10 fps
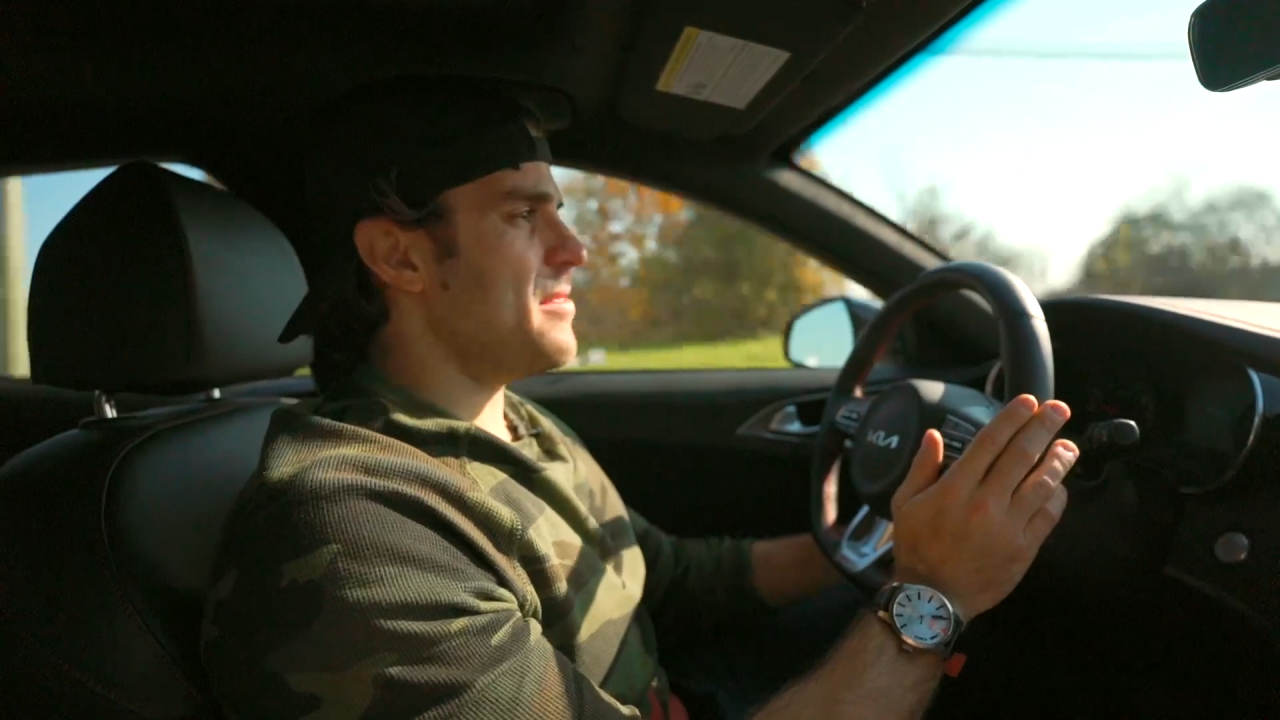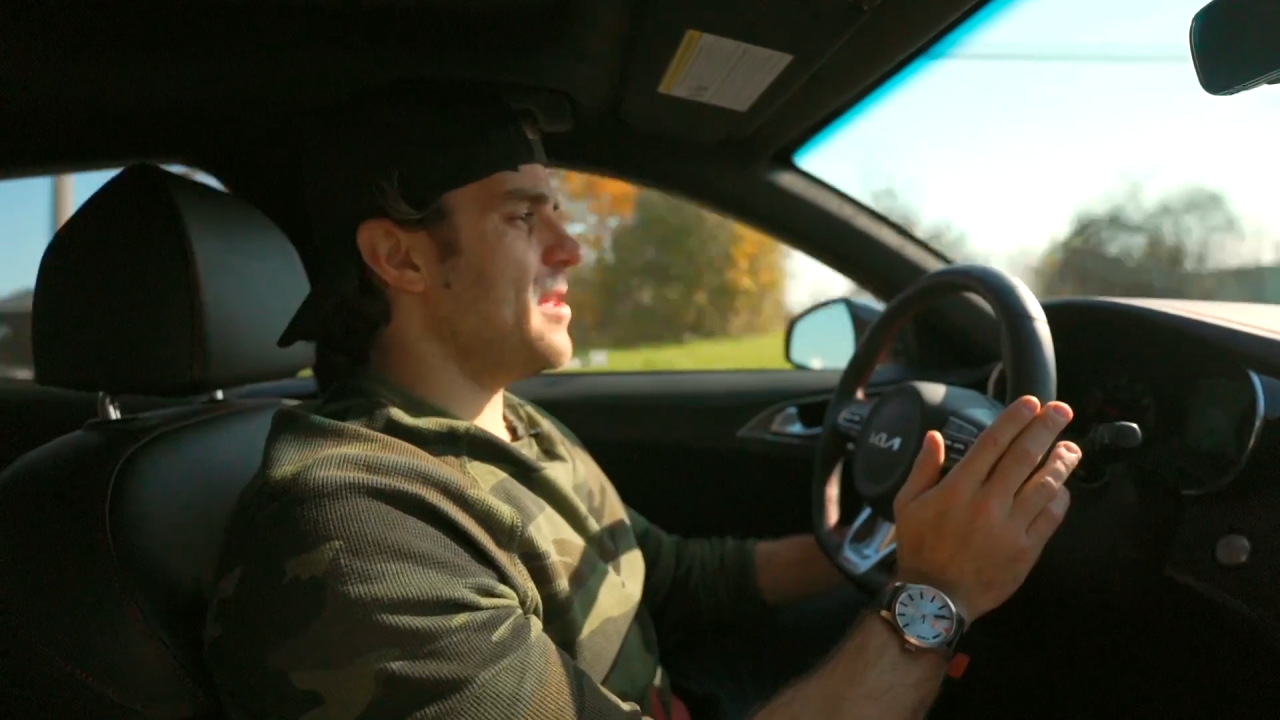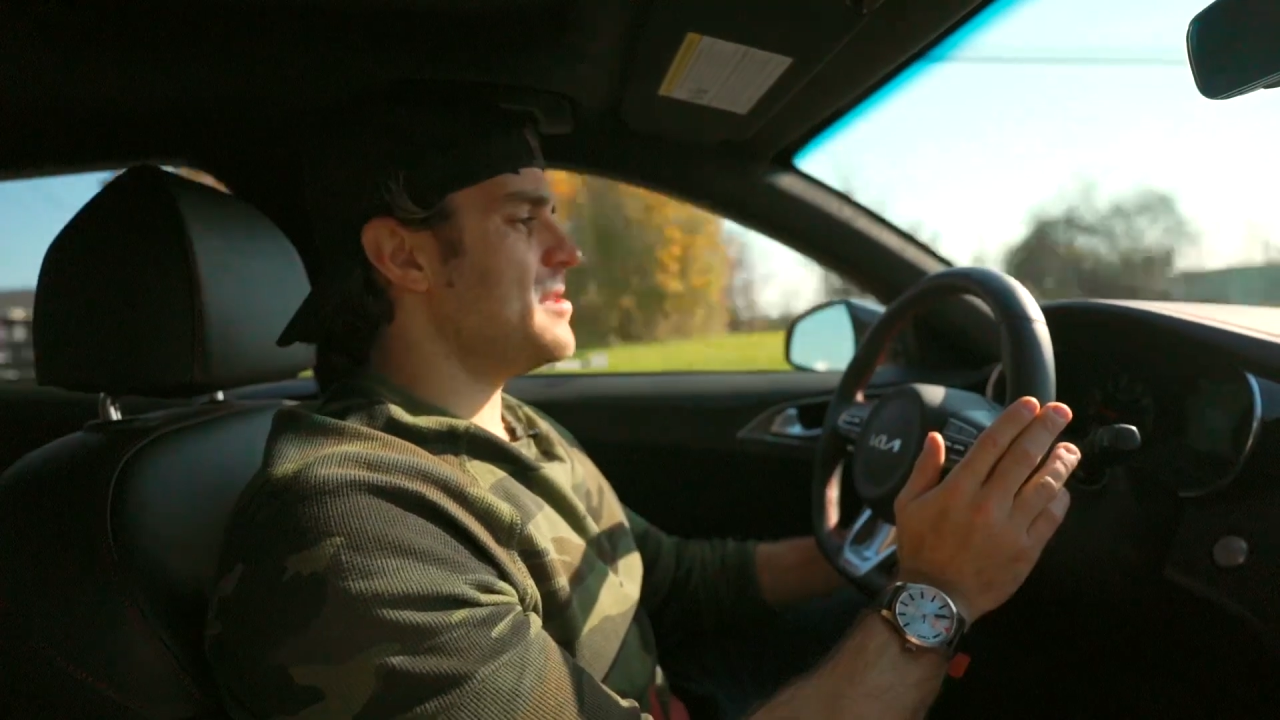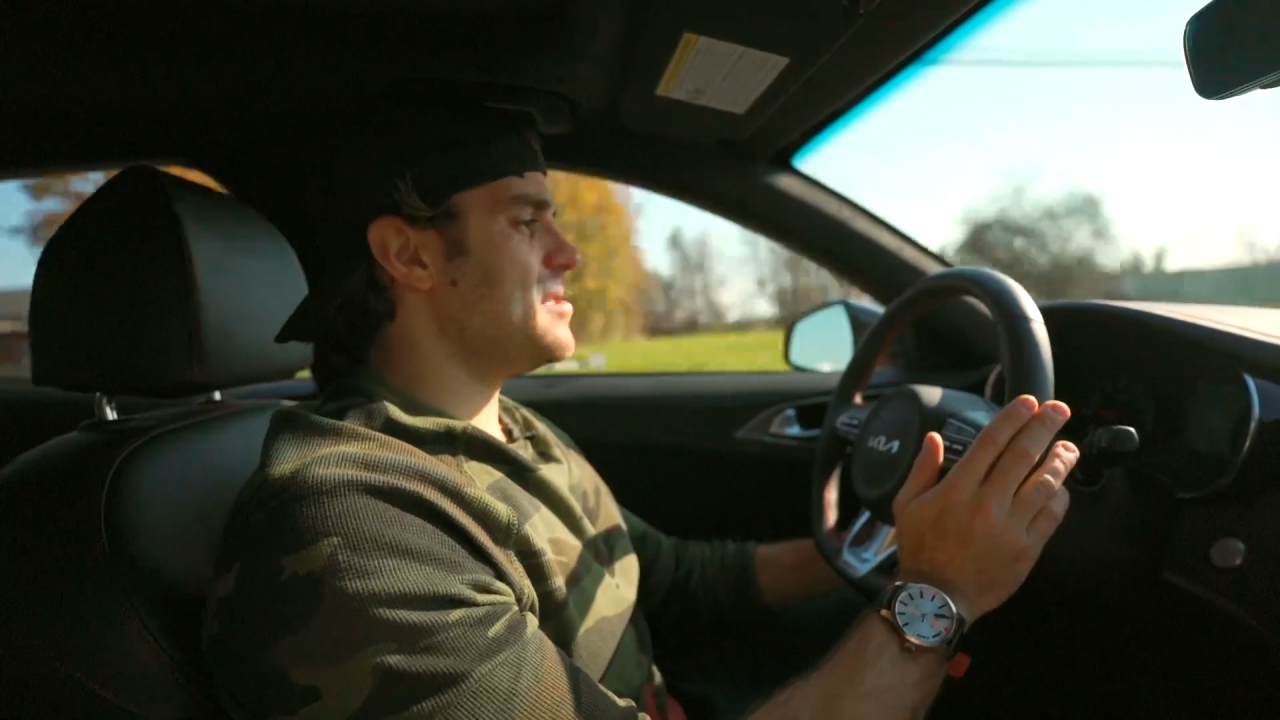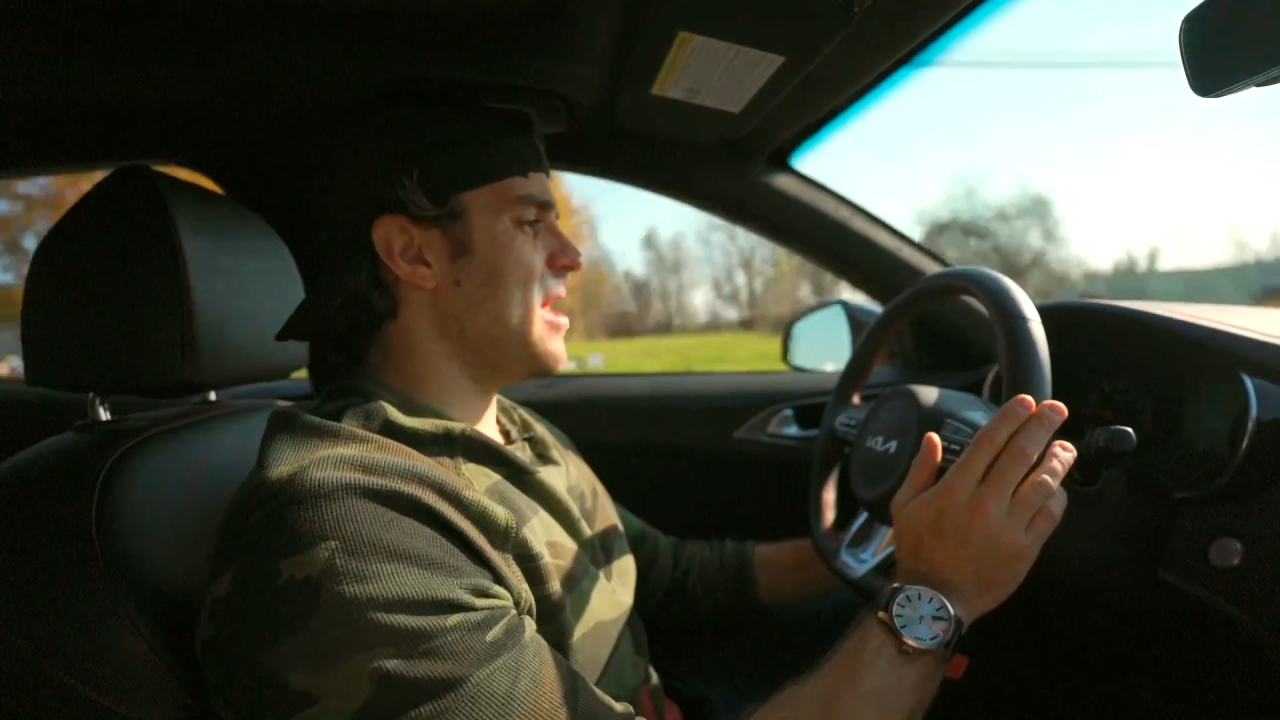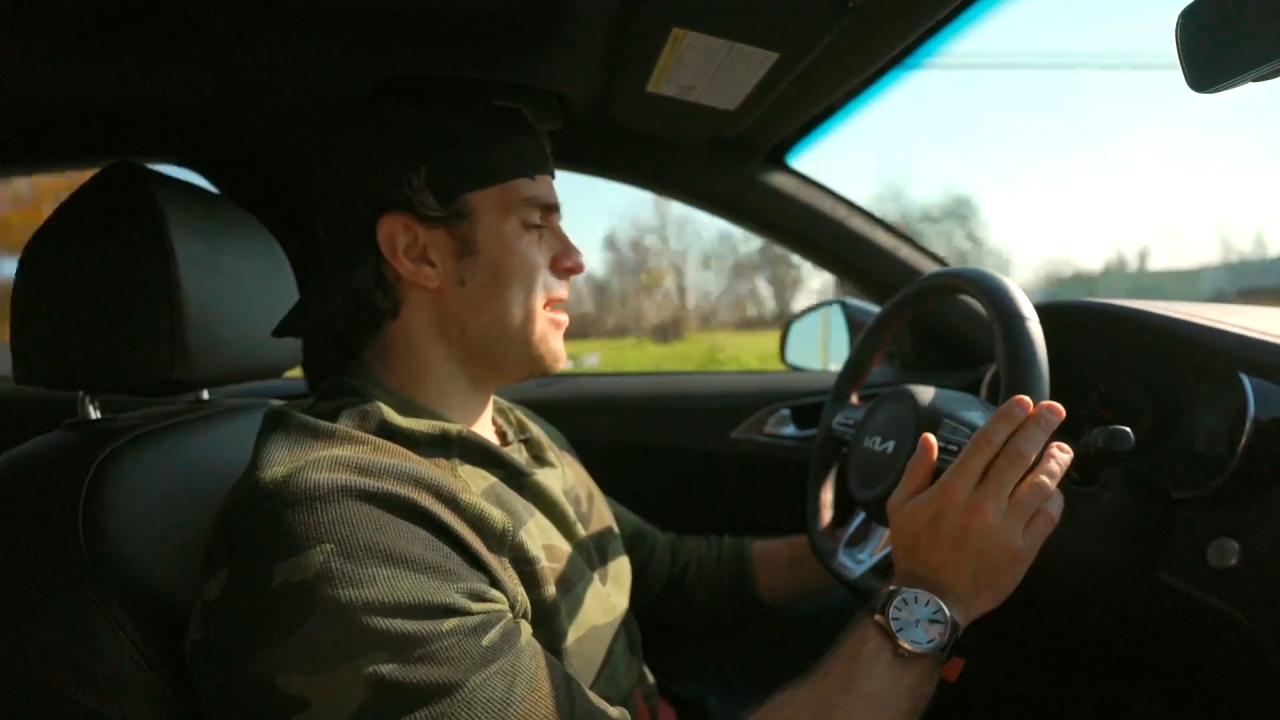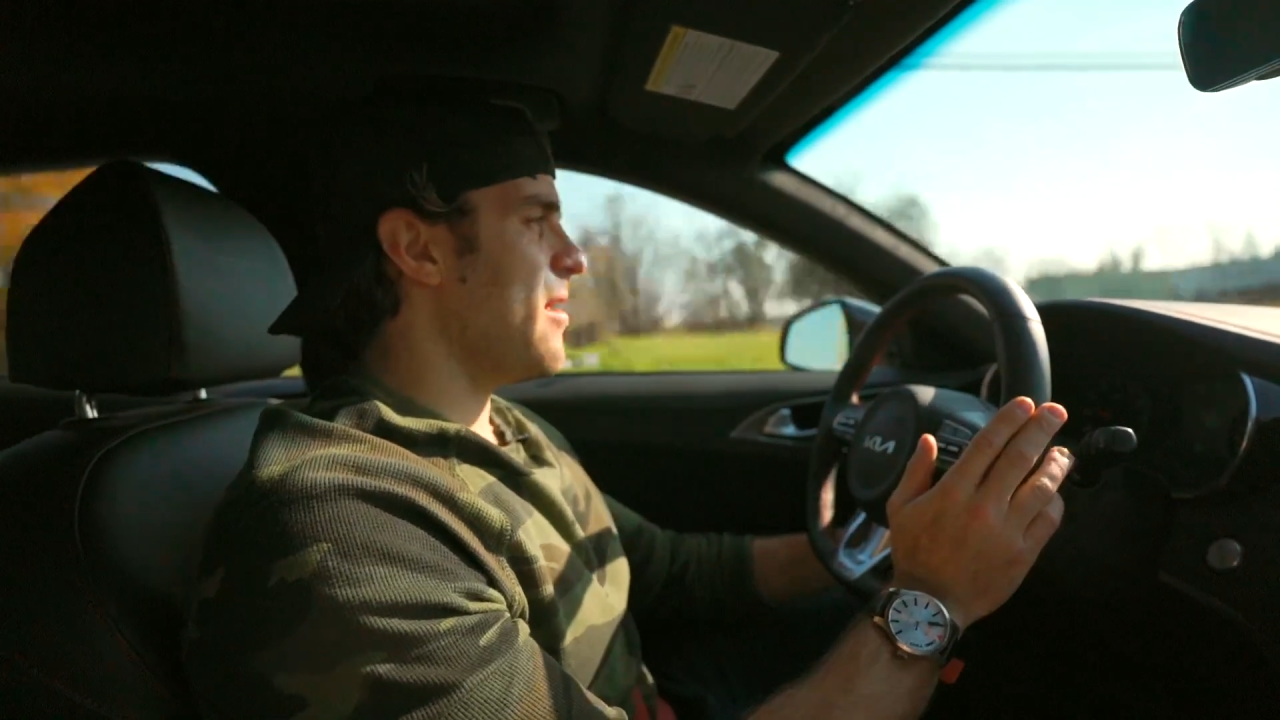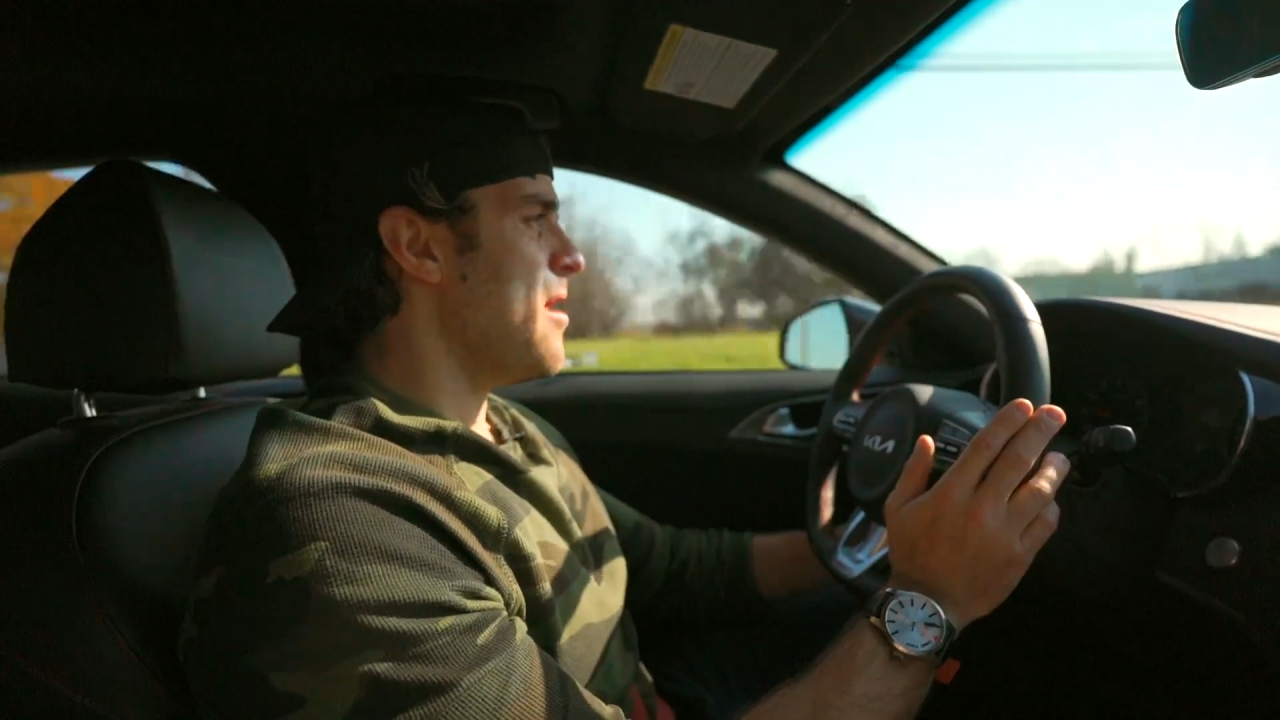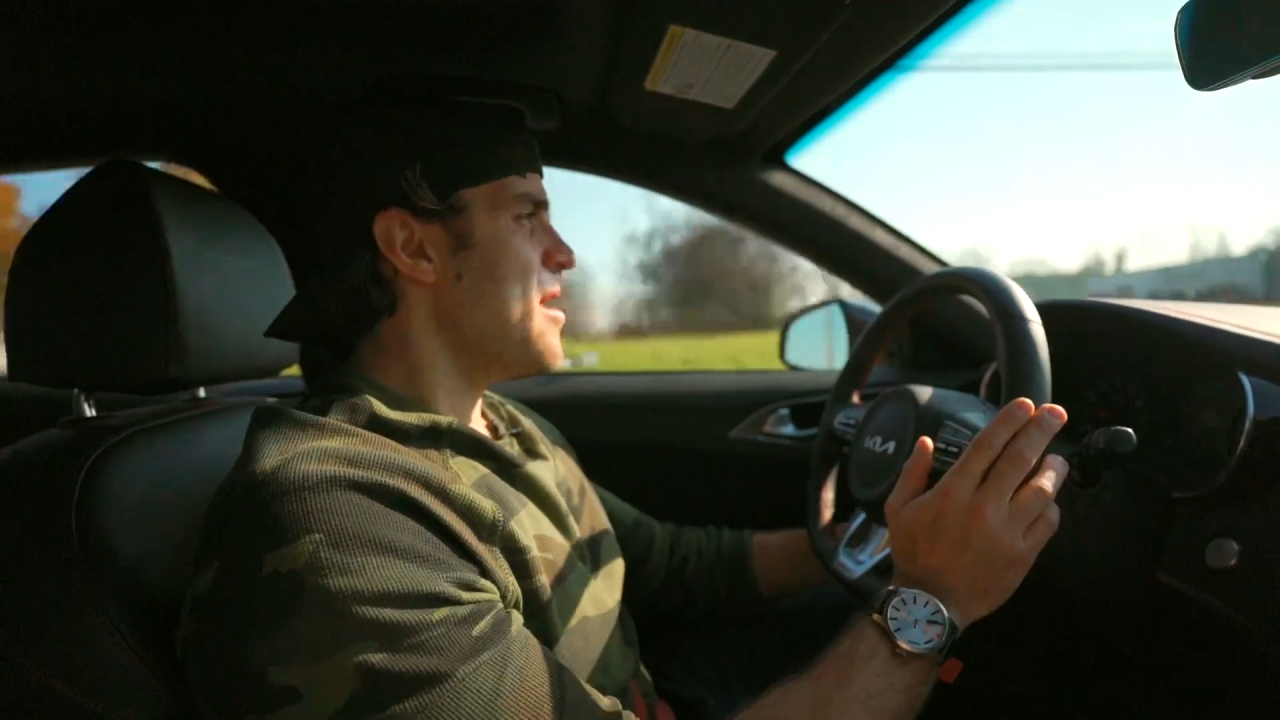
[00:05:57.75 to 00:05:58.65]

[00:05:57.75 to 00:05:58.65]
this Stinger.